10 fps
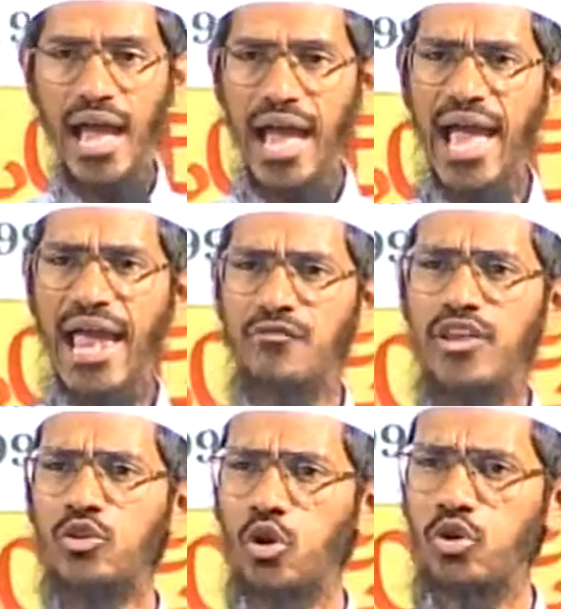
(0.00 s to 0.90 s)
And when
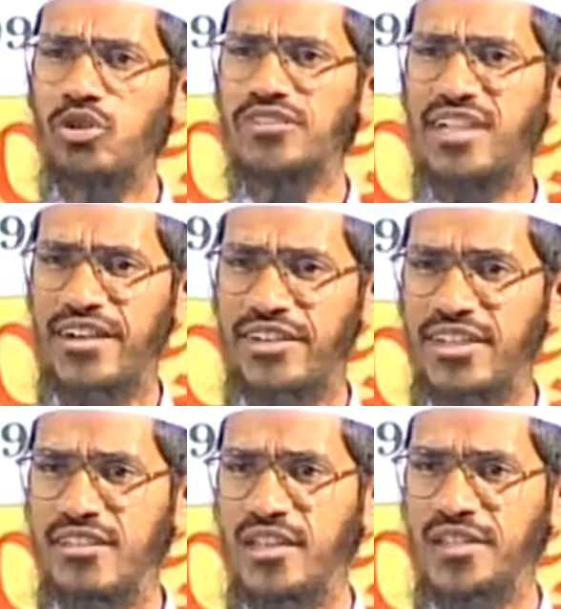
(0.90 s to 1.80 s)
you go to these
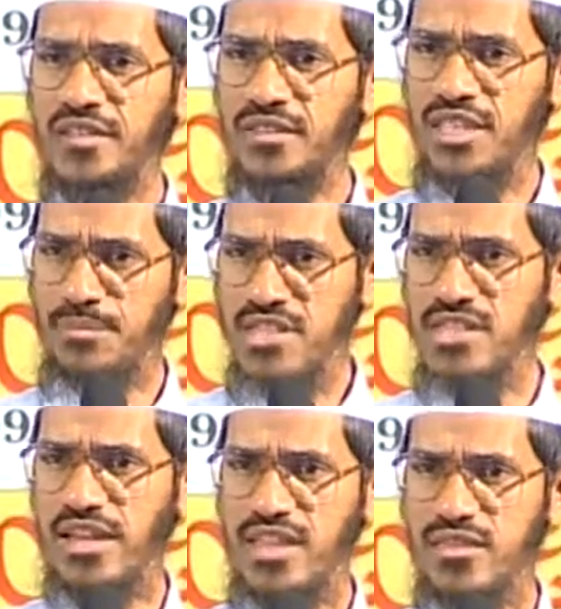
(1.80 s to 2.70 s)
countries, these
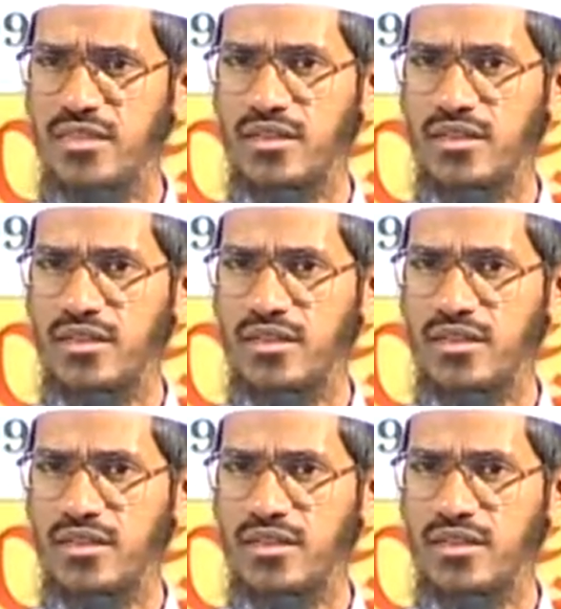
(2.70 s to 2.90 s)
missionaries,